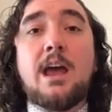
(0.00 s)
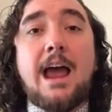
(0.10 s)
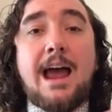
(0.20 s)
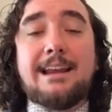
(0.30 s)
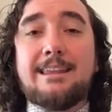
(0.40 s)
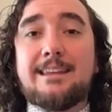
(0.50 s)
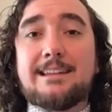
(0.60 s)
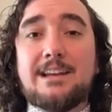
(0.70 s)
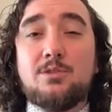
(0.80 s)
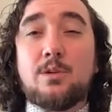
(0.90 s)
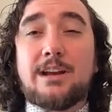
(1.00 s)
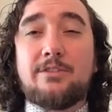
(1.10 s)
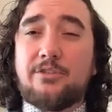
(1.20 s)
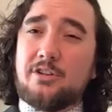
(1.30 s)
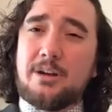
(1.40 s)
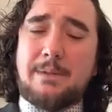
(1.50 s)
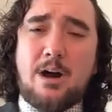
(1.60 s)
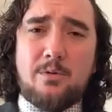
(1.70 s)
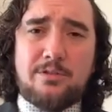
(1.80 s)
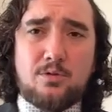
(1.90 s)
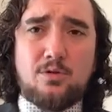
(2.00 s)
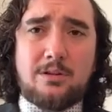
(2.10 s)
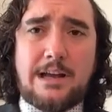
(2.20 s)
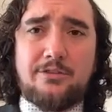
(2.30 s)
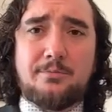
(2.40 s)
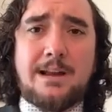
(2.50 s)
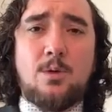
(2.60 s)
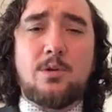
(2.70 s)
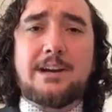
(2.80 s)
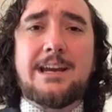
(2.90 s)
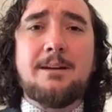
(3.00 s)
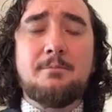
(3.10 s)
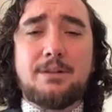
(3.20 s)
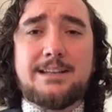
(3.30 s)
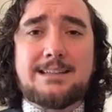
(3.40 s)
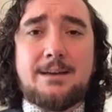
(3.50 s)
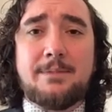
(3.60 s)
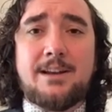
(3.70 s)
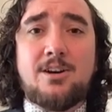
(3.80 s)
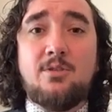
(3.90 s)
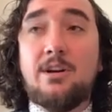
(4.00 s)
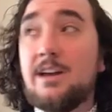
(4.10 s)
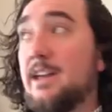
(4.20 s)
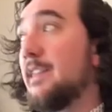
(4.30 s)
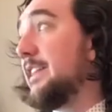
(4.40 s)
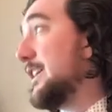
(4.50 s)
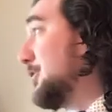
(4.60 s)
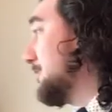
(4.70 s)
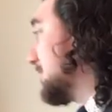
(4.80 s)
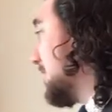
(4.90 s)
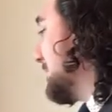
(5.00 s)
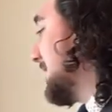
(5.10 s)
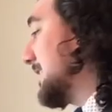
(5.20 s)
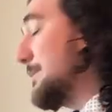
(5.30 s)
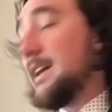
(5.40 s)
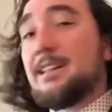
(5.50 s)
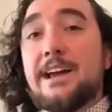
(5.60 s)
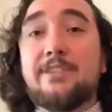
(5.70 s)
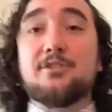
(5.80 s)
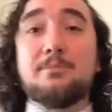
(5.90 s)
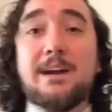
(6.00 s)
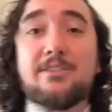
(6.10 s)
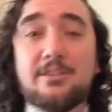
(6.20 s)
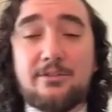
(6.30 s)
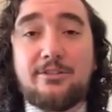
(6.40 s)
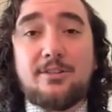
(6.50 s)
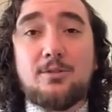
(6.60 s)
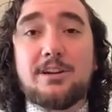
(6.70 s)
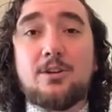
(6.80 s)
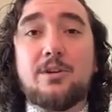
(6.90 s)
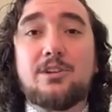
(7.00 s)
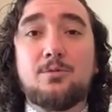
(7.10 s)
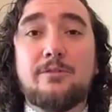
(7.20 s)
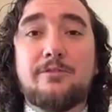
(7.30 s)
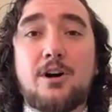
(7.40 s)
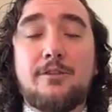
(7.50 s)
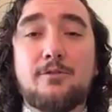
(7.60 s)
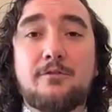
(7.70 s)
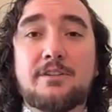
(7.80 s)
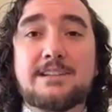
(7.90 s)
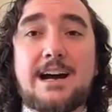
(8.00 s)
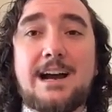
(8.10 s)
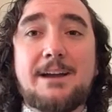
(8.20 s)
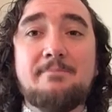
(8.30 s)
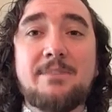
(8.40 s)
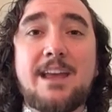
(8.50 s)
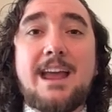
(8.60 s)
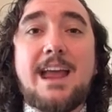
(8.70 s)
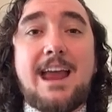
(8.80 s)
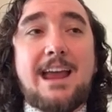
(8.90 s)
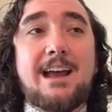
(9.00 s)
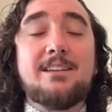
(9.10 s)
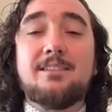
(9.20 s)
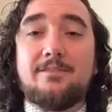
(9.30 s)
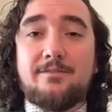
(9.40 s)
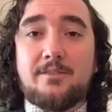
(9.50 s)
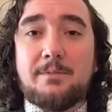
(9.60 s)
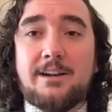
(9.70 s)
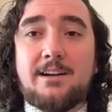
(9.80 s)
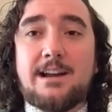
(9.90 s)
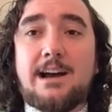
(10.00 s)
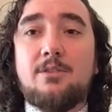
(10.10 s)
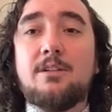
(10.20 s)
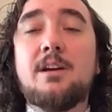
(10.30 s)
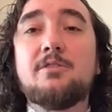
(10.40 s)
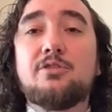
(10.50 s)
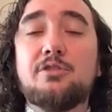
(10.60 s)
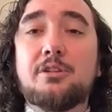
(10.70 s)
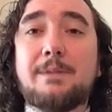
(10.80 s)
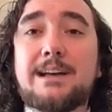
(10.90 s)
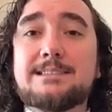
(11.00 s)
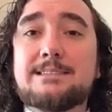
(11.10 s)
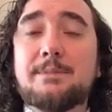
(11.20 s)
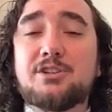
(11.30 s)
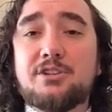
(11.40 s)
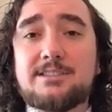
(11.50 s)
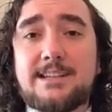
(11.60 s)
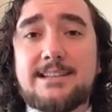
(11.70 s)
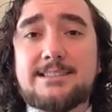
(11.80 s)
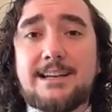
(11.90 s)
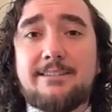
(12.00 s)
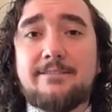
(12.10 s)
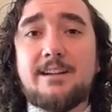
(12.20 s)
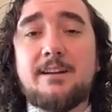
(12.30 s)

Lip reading: Anything that you are concerned about with Google Classroom not working, please let me know. Thank you for coming into my classroom as it is slowly going to evolve over time. And from here on out, just do your best. Make sure you're staying safe.